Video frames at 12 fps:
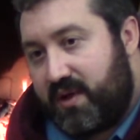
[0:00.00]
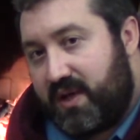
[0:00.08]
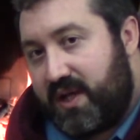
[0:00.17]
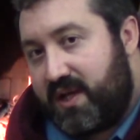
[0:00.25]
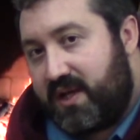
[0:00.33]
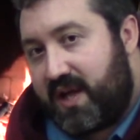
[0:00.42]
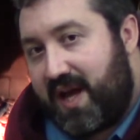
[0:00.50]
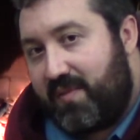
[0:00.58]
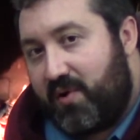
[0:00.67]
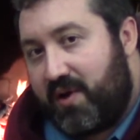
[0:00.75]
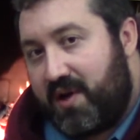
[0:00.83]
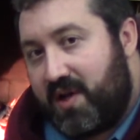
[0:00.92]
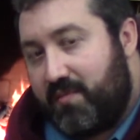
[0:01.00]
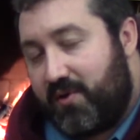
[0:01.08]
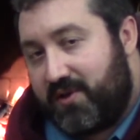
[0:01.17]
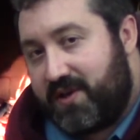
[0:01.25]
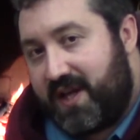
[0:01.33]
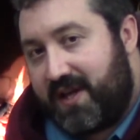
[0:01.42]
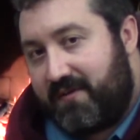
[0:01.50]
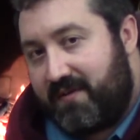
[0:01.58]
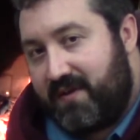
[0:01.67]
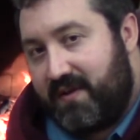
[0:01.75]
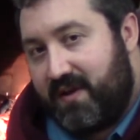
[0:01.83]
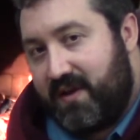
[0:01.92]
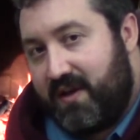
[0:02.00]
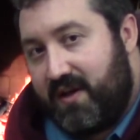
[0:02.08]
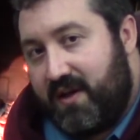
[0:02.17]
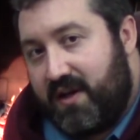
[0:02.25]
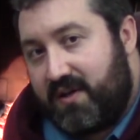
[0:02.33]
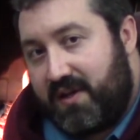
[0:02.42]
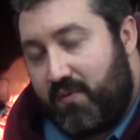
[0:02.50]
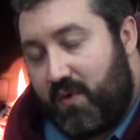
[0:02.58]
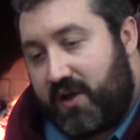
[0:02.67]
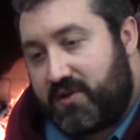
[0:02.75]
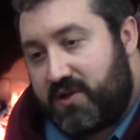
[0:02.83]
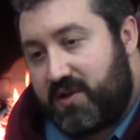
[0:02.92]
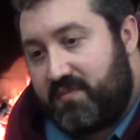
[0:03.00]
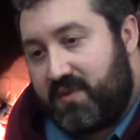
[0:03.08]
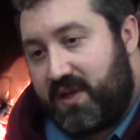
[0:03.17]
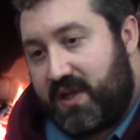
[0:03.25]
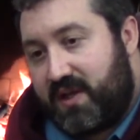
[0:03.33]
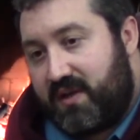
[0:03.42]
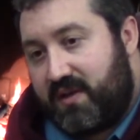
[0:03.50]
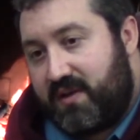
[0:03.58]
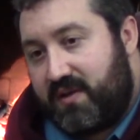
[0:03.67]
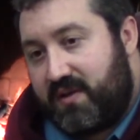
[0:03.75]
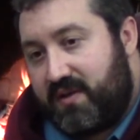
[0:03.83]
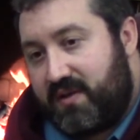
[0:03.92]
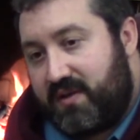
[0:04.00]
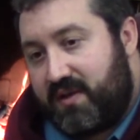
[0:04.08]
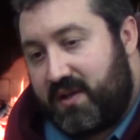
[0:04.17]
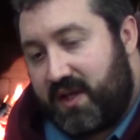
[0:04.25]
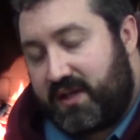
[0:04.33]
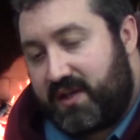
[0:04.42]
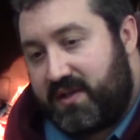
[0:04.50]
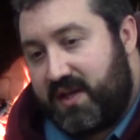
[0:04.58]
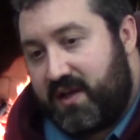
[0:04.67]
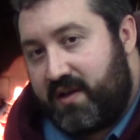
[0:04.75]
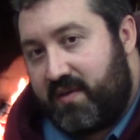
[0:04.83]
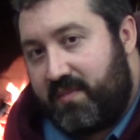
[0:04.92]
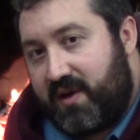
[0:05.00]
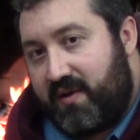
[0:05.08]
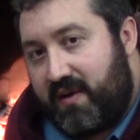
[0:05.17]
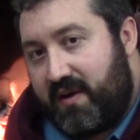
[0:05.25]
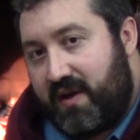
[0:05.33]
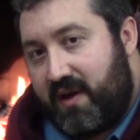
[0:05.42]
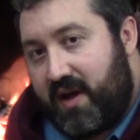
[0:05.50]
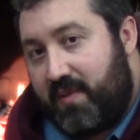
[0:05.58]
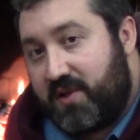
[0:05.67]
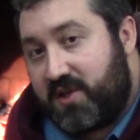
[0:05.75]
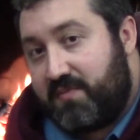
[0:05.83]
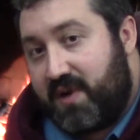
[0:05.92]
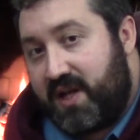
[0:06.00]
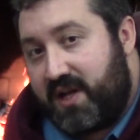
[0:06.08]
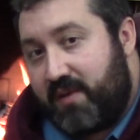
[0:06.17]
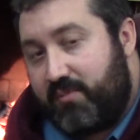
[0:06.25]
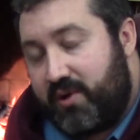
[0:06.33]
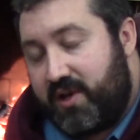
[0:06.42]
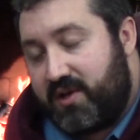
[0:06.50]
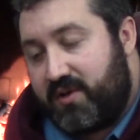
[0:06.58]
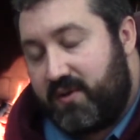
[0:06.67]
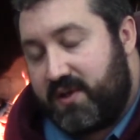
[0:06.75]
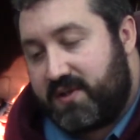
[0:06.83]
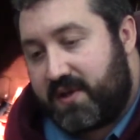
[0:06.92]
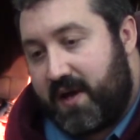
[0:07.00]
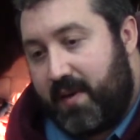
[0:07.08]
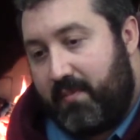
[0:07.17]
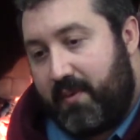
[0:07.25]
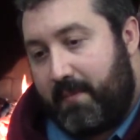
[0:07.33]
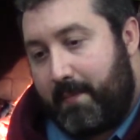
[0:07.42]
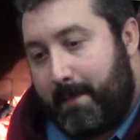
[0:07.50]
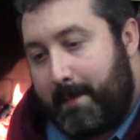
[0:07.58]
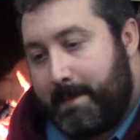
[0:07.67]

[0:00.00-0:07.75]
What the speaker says: put a hidden camera on him all day, and they watched him, and they collected data about how much money got put into his cup.